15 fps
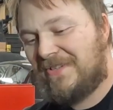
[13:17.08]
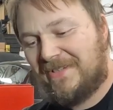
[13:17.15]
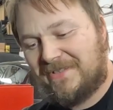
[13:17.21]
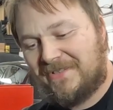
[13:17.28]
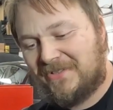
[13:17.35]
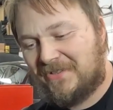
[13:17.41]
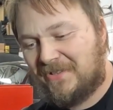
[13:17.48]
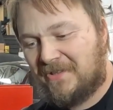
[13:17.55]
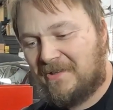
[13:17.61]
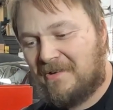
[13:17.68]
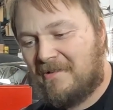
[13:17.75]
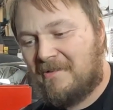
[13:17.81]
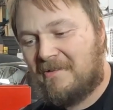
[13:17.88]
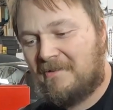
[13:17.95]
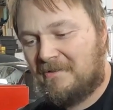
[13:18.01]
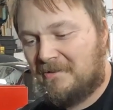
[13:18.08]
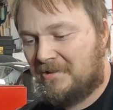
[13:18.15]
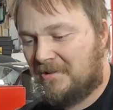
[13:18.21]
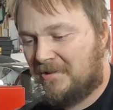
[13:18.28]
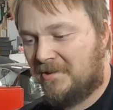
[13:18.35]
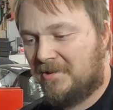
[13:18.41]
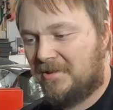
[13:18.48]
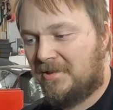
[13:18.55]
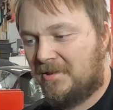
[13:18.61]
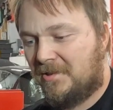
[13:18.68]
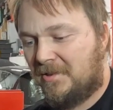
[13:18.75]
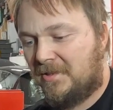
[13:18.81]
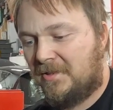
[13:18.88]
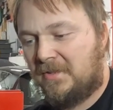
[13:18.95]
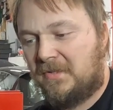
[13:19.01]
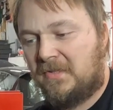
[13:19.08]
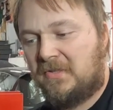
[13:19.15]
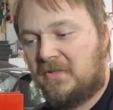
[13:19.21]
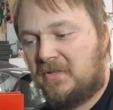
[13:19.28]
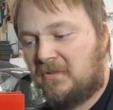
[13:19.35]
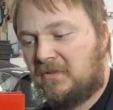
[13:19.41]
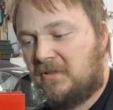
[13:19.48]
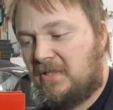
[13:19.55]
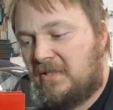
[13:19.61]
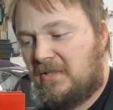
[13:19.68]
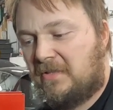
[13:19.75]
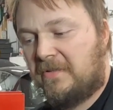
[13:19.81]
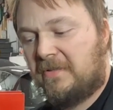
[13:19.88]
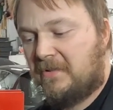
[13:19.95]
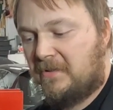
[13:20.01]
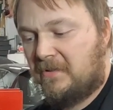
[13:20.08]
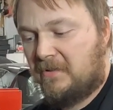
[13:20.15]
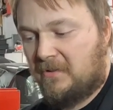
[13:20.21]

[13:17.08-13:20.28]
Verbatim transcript: that uh, she still lights.